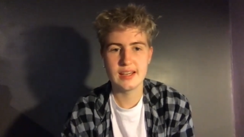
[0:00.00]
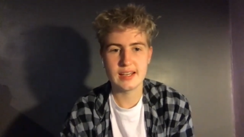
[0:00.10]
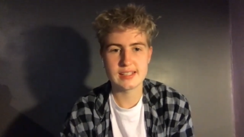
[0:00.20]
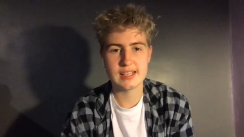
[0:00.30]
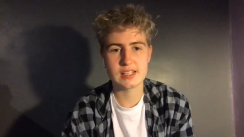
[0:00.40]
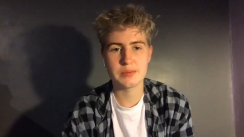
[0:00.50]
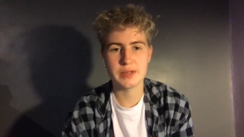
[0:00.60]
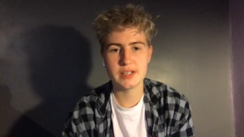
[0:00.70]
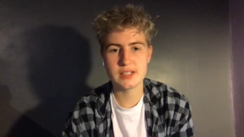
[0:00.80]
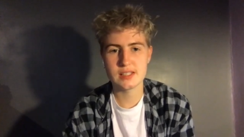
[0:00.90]
as I
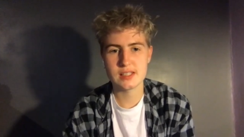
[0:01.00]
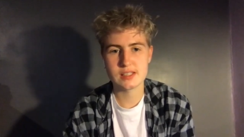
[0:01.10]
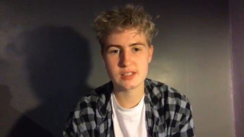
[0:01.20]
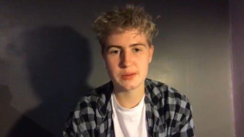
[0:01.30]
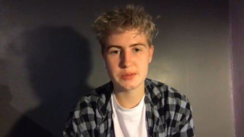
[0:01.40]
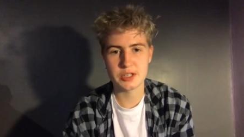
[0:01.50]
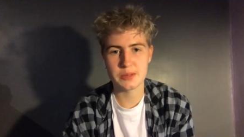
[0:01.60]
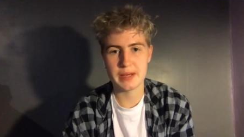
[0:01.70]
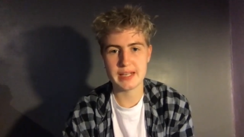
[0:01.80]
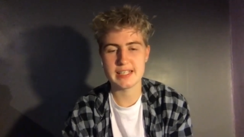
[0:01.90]
experienced this
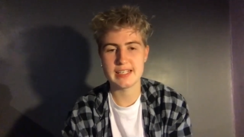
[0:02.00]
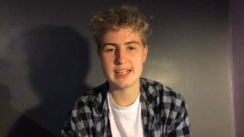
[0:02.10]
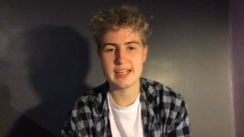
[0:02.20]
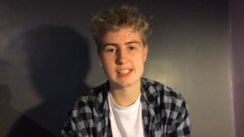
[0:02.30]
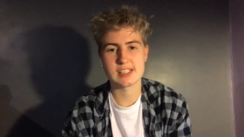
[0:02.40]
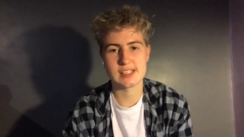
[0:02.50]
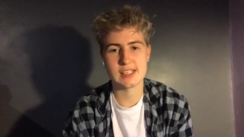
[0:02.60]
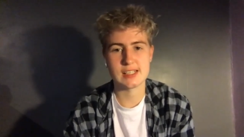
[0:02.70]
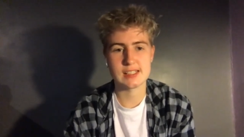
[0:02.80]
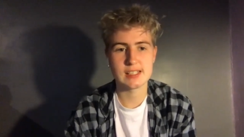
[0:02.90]
scripture, painting, and
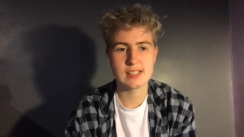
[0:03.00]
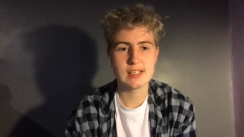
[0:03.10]
exercise,